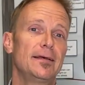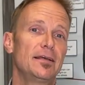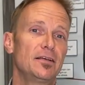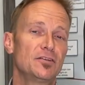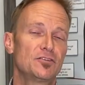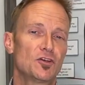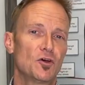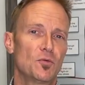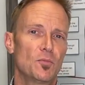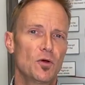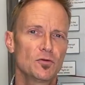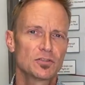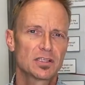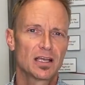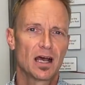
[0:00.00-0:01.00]
So
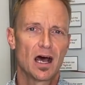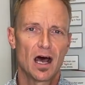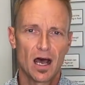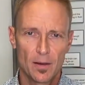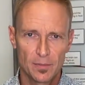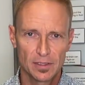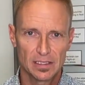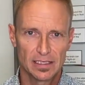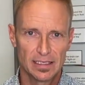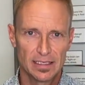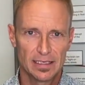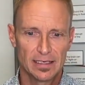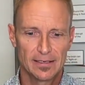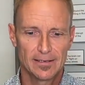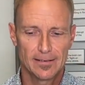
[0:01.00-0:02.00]
most
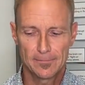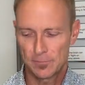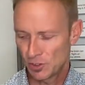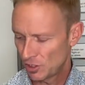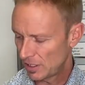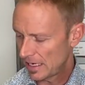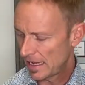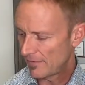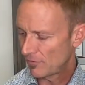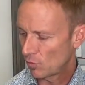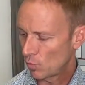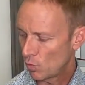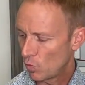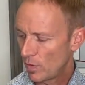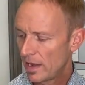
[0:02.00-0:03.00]
commonly you're going to have a
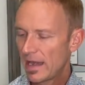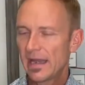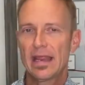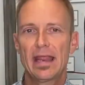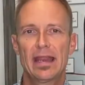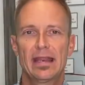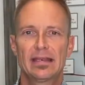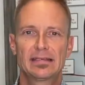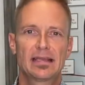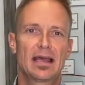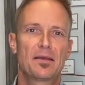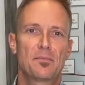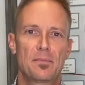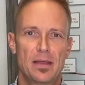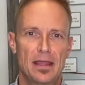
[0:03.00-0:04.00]
radiating
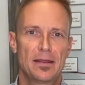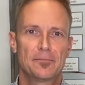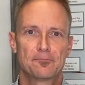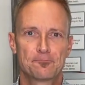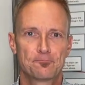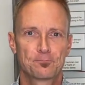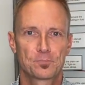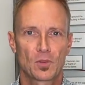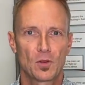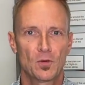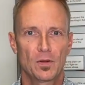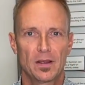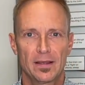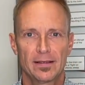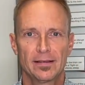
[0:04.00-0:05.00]
type pain,
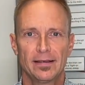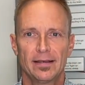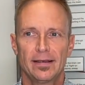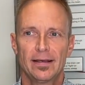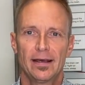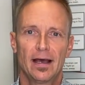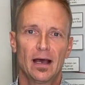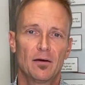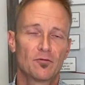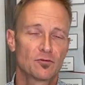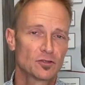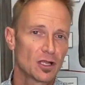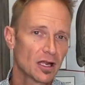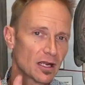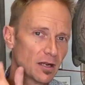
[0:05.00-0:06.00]
okay? If we're
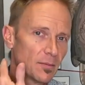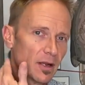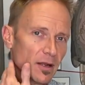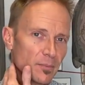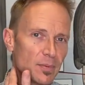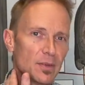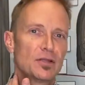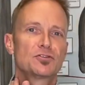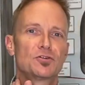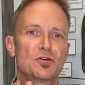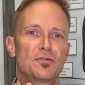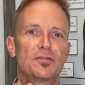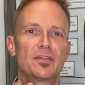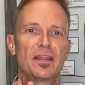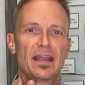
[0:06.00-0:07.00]
talking about a pinched
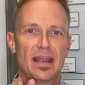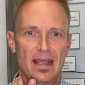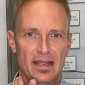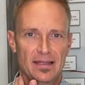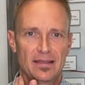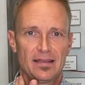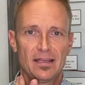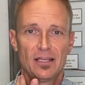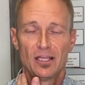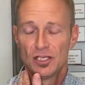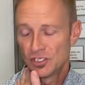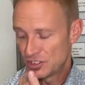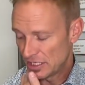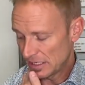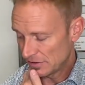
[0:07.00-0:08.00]
nerve in the neck,
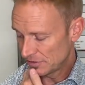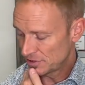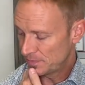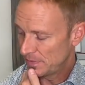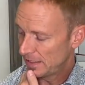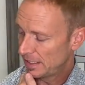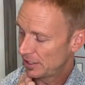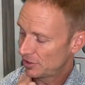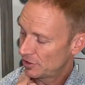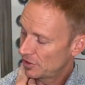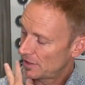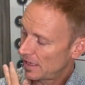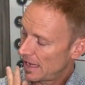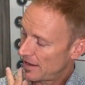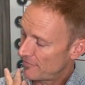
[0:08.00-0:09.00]
generally speaking you're
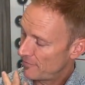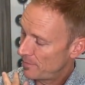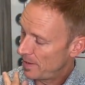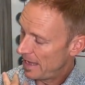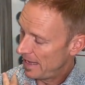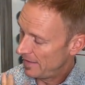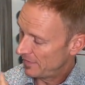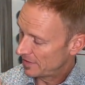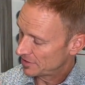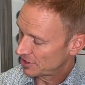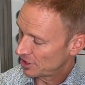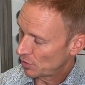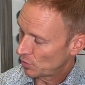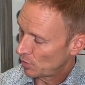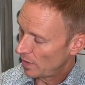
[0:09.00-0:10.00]
going to have pain that's
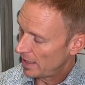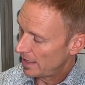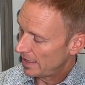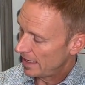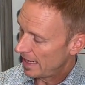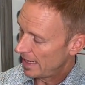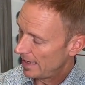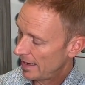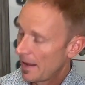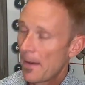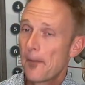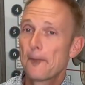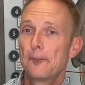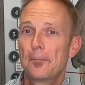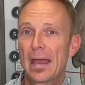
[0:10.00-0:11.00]
going to radiate
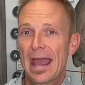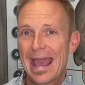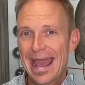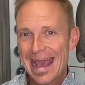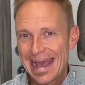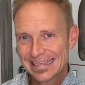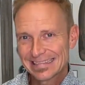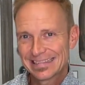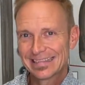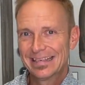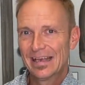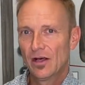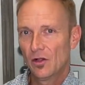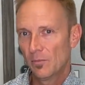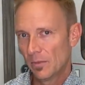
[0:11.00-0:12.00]
past the
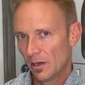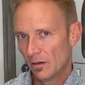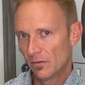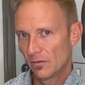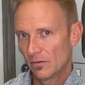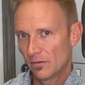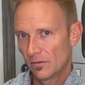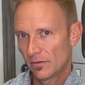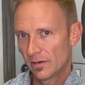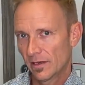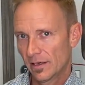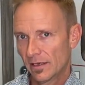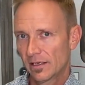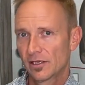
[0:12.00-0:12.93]
elbow, okay?